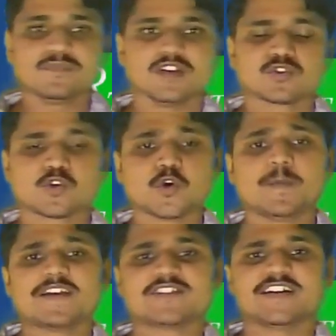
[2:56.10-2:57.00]
So, 2
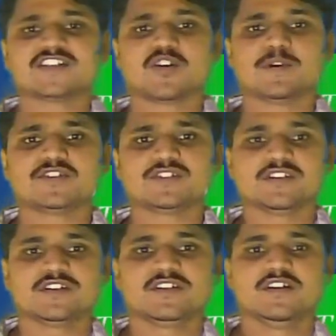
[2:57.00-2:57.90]
plus 10 is how much?
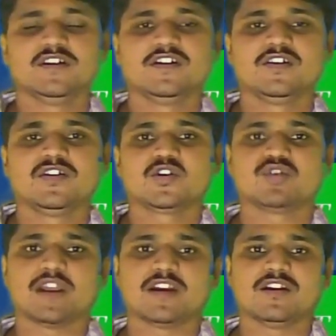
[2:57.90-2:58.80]

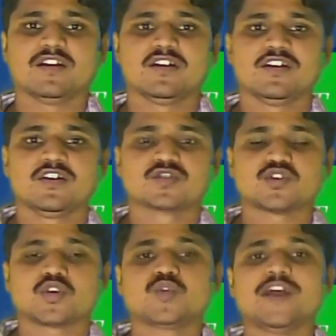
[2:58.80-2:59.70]
12. So,
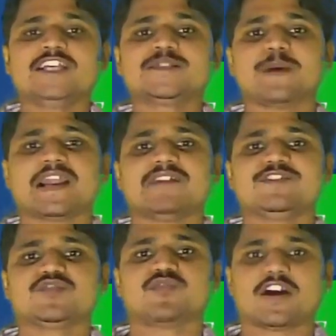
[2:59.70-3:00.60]
12 is parallel
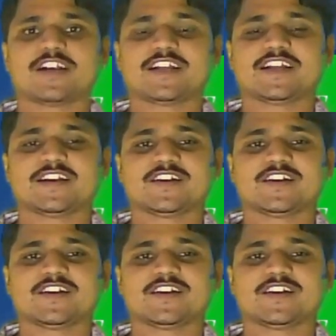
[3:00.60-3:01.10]
with 40.